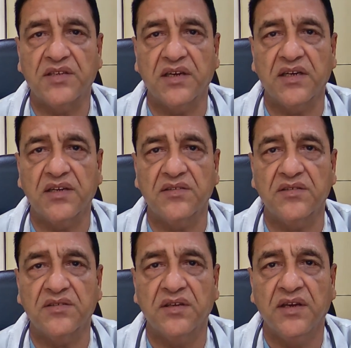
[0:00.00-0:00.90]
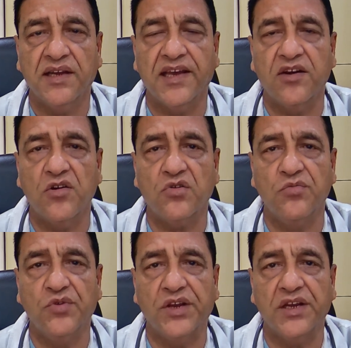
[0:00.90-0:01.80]
a sentence, cannot
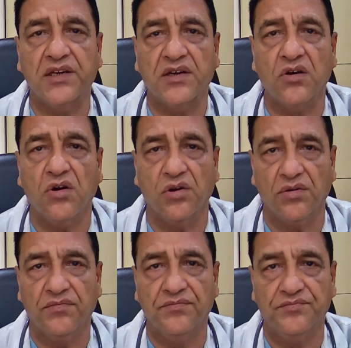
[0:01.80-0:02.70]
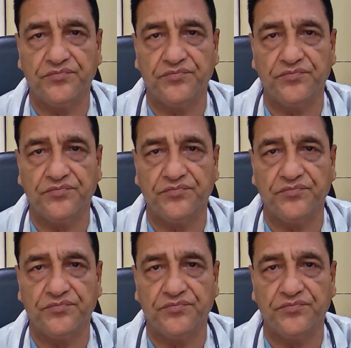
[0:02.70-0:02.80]
communicate at all.